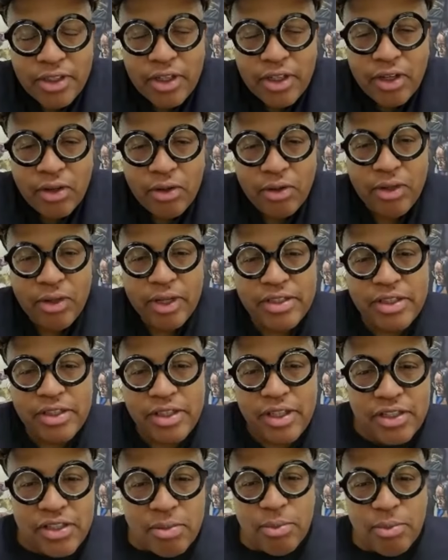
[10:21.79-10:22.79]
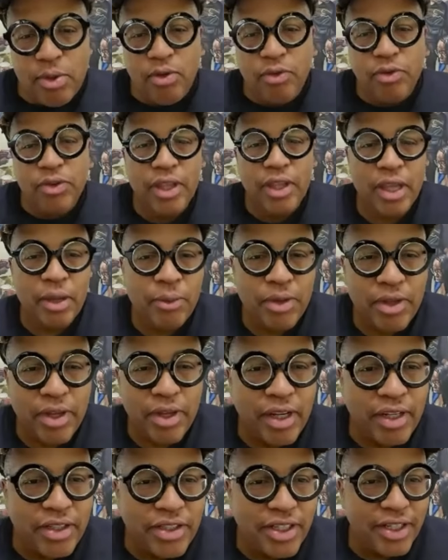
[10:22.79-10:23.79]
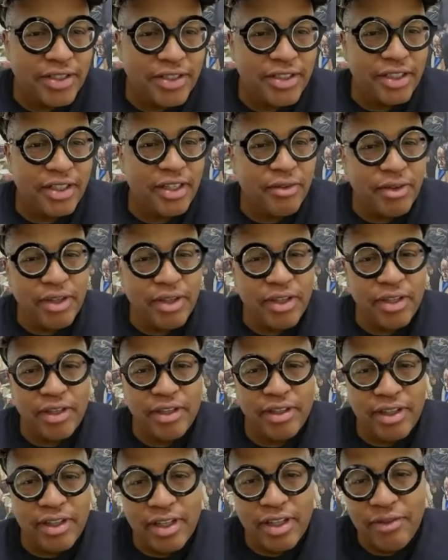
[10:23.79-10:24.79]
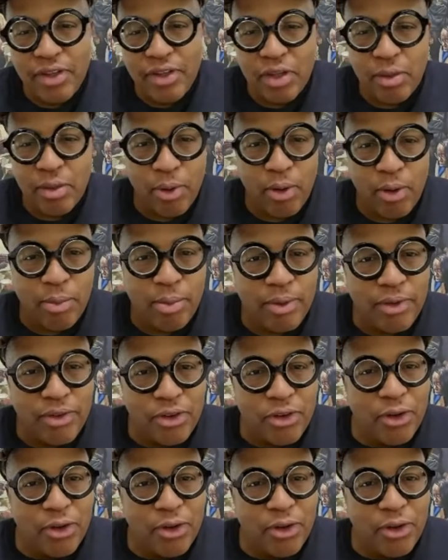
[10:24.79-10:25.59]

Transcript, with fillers: You know, it's it's a beautiful thing when you get a chance to live in your live in your purpose.